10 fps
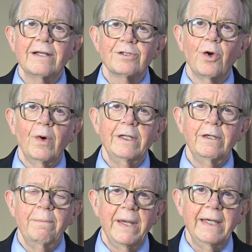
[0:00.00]
is going
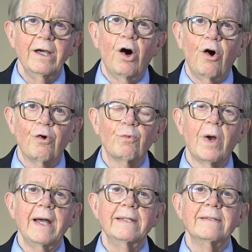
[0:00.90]
to be all
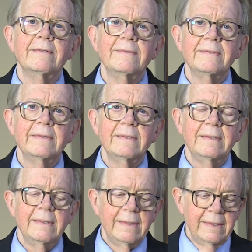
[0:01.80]
right.
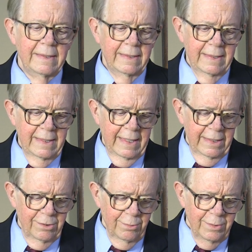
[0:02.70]

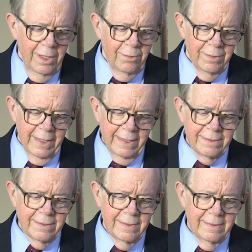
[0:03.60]
And you know
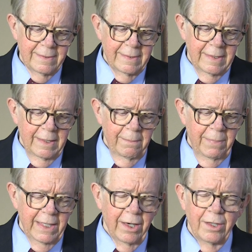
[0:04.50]
this
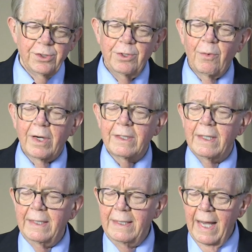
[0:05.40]
because you are
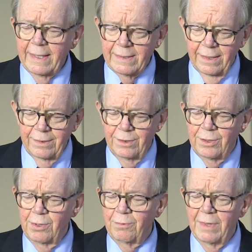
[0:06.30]
connected
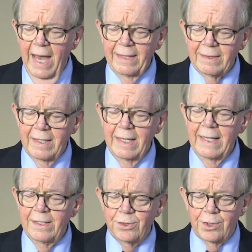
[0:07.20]
to that that
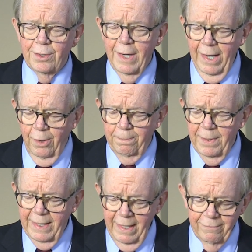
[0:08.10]
is your help
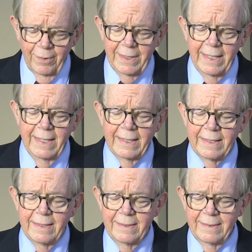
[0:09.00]
in every
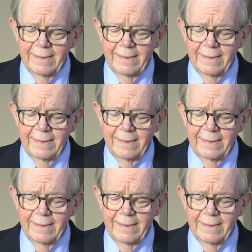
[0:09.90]
need.